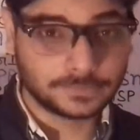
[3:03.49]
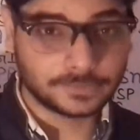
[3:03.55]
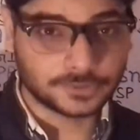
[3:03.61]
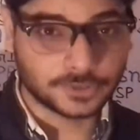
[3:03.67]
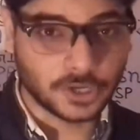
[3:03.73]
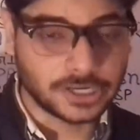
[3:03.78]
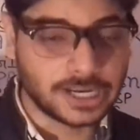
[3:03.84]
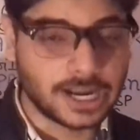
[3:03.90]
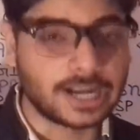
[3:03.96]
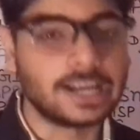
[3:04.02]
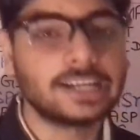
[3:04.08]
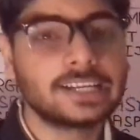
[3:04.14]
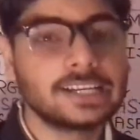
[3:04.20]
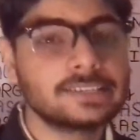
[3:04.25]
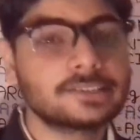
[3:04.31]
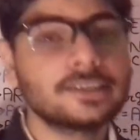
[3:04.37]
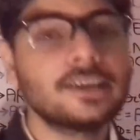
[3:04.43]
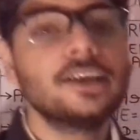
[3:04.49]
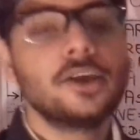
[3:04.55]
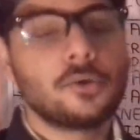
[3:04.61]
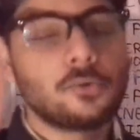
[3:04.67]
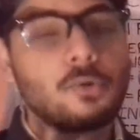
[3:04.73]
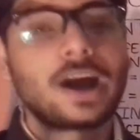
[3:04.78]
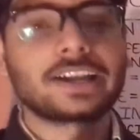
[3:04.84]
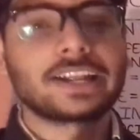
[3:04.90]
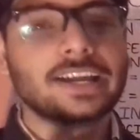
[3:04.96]
So here it is
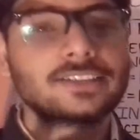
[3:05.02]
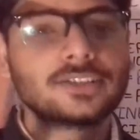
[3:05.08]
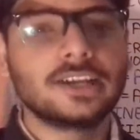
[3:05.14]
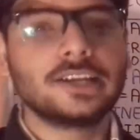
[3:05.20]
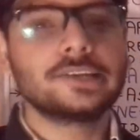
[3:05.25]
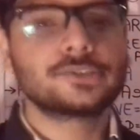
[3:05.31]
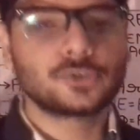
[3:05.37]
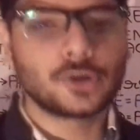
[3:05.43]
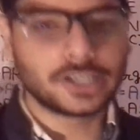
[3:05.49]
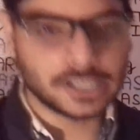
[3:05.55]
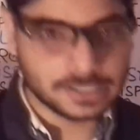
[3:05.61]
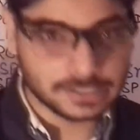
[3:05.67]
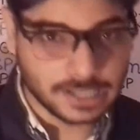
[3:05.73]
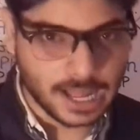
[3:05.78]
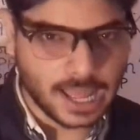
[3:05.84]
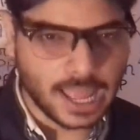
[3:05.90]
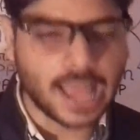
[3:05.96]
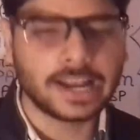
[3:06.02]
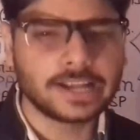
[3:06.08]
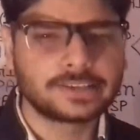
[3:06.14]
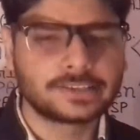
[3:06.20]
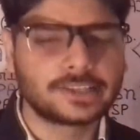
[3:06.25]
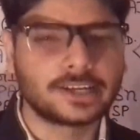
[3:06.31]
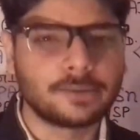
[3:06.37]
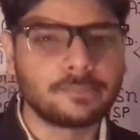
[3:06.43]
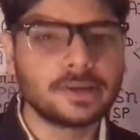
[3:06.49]
what actually? So it is the
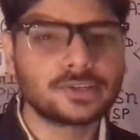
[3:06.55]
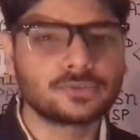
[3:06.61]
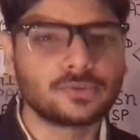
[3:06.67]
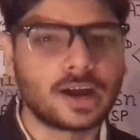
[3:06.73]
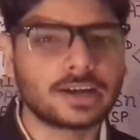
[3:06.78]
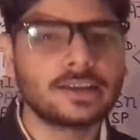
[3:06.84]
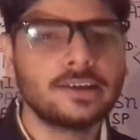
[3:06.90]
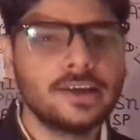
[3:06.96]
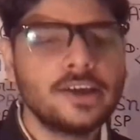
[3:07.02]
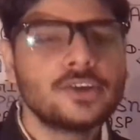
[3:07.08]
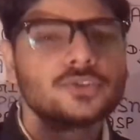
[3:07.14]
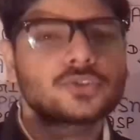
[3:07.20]
NH3. Means what?